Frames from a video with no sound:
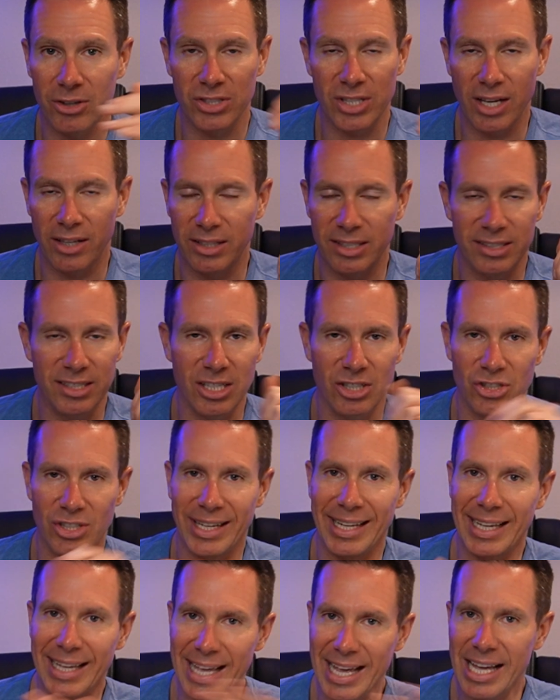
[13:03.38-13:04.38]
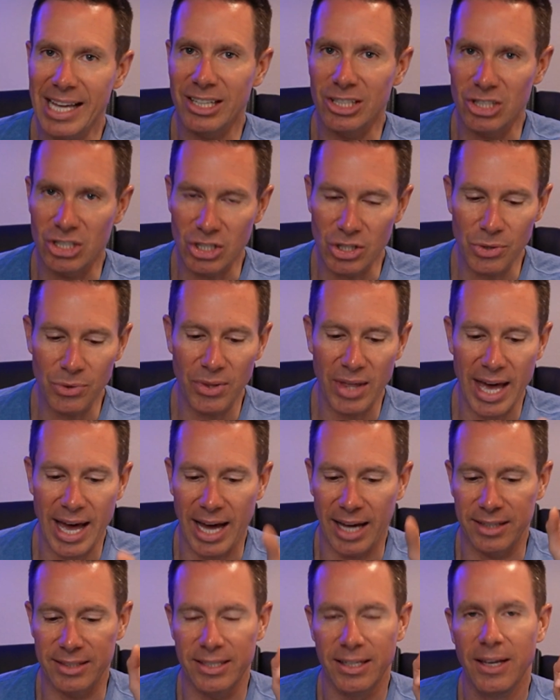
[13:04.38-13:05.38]
sell decision. You can't do
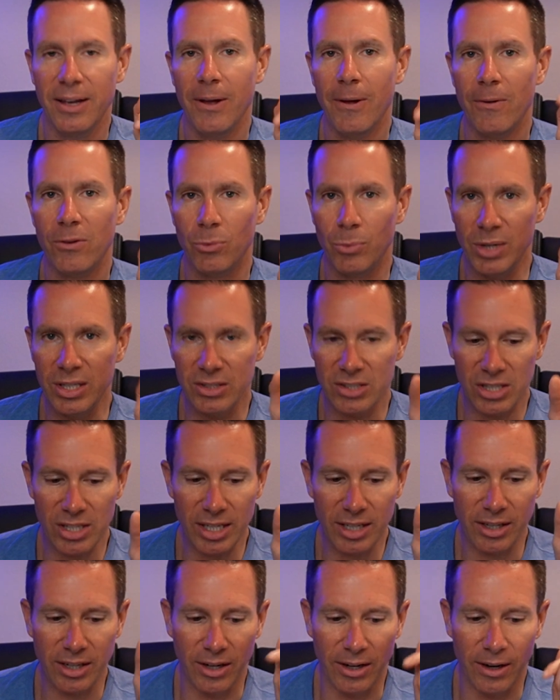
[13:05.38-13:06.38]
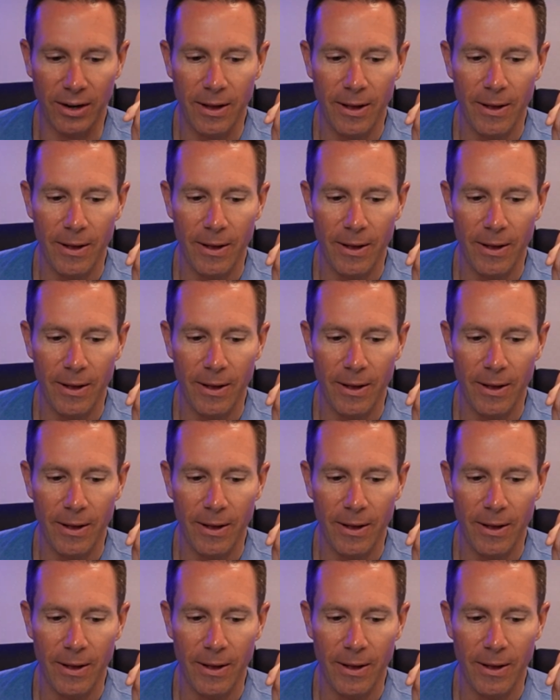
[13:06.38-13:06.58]
that. With Tykr,